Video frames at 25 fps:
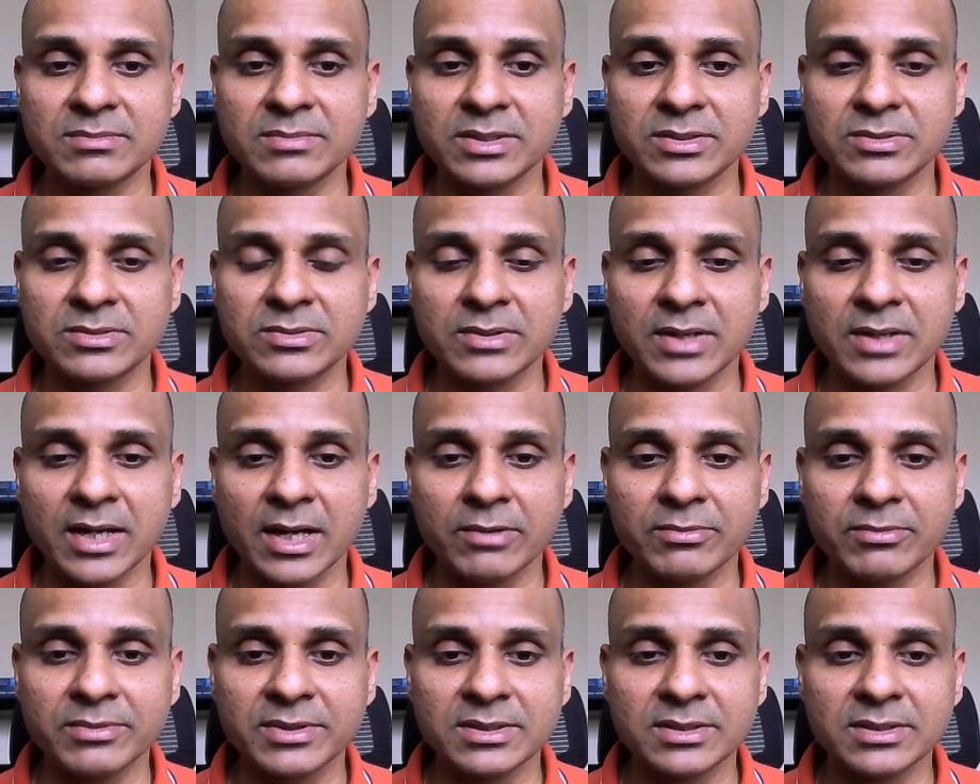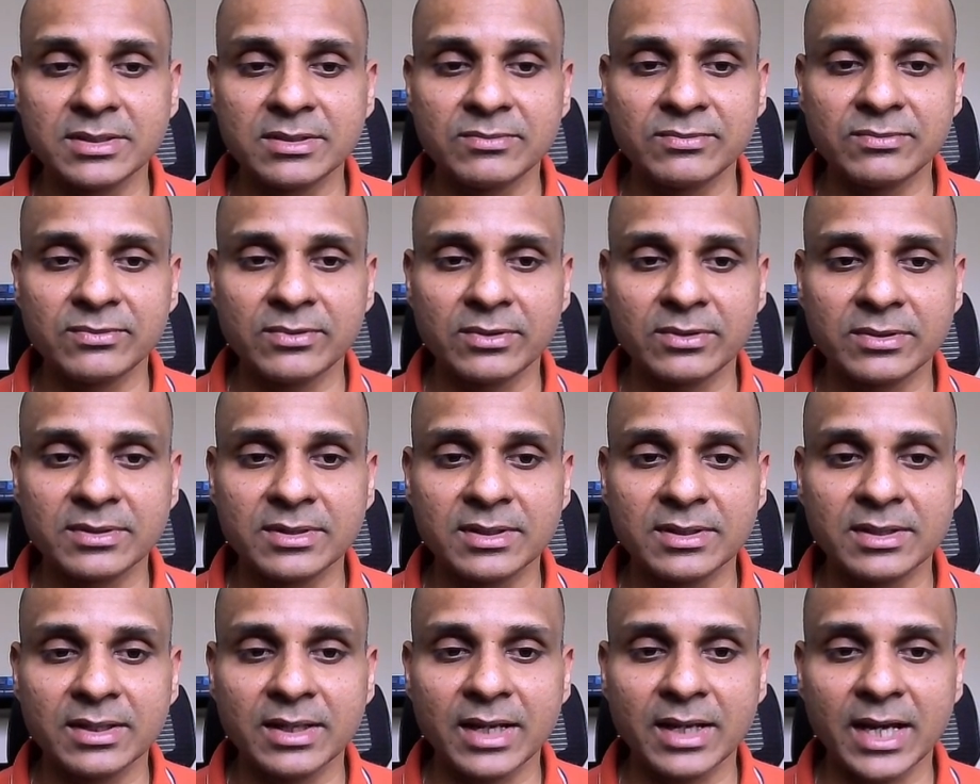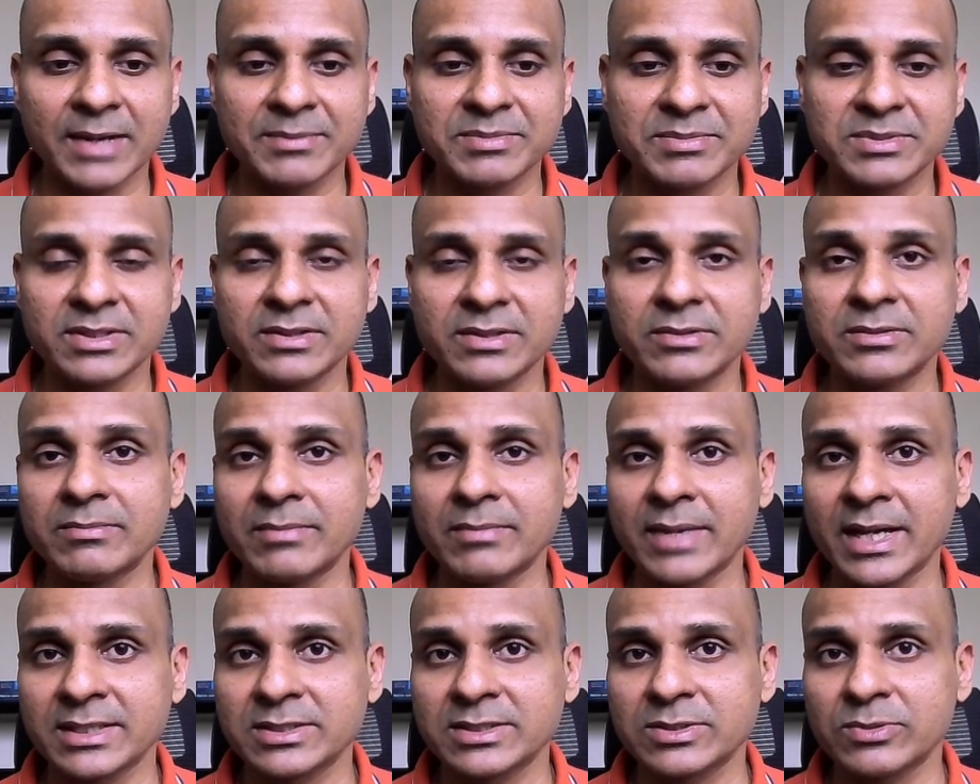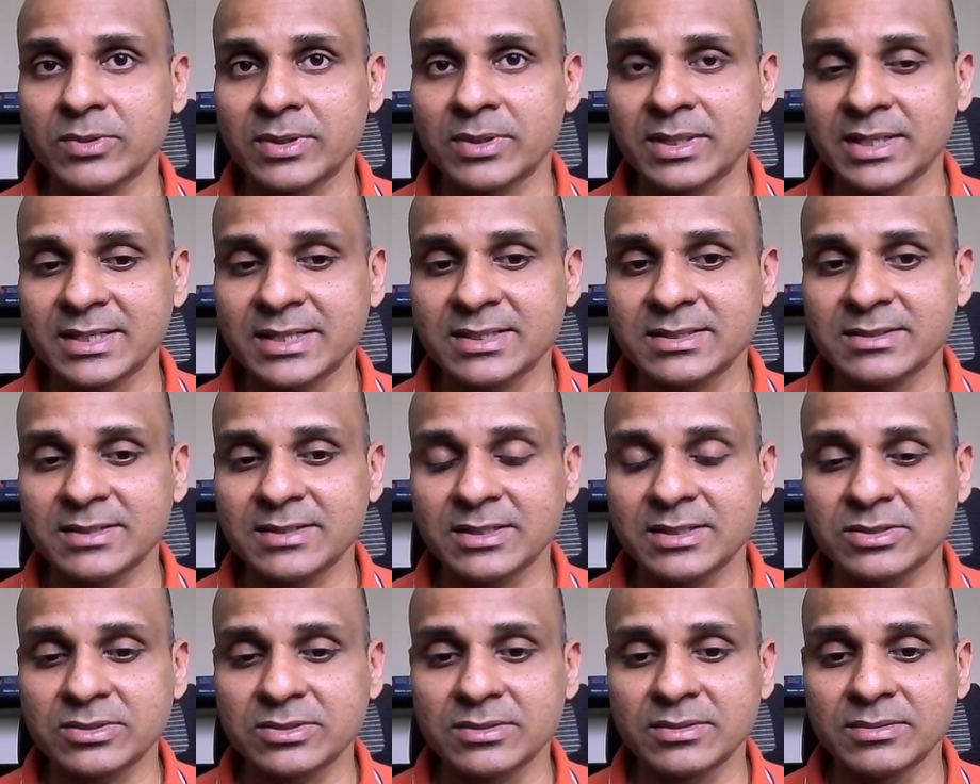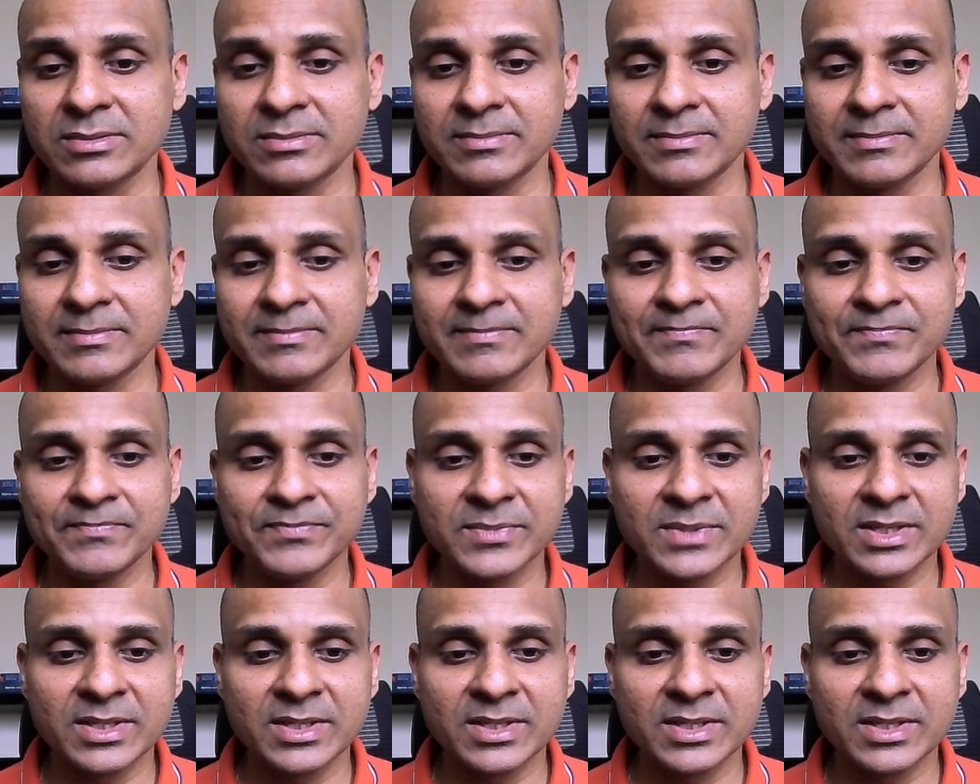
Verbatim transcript: similar to how we did for the absolute max quantization.